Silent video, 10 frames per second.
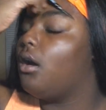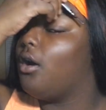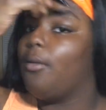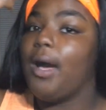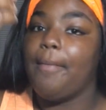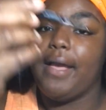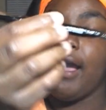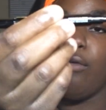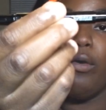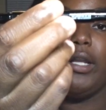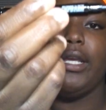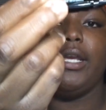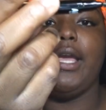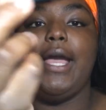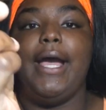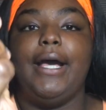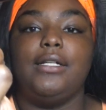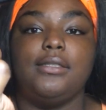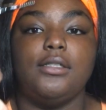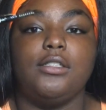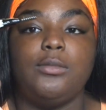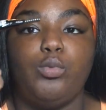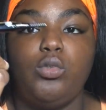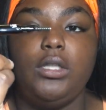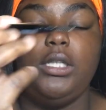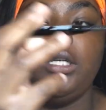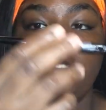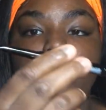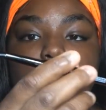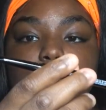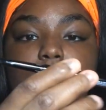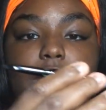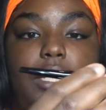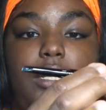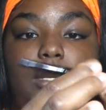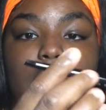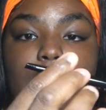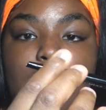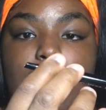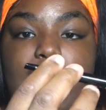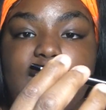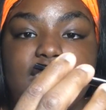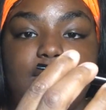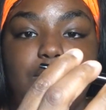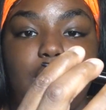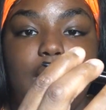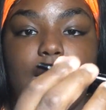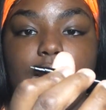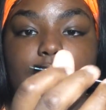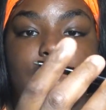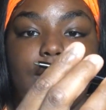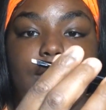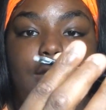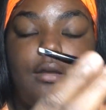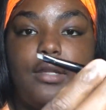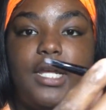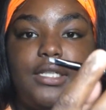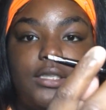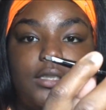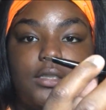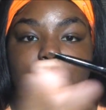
Oh, my bad. One end has a spoolie and then the other end has the product that just